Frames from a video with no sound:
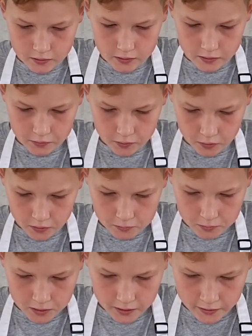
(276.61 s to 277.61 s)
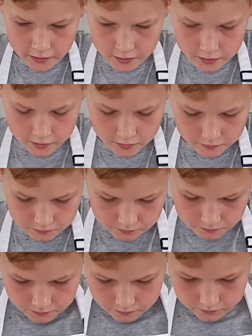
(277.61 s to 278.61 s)
leave it on a plate
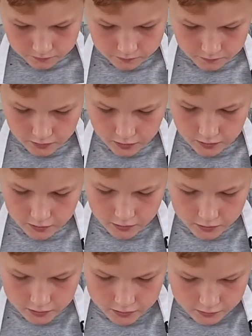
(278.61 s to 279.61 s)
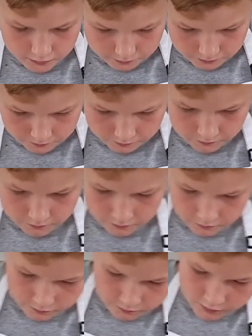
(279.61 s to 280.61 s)
like this.
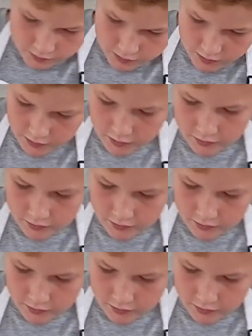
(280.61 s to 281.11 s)
So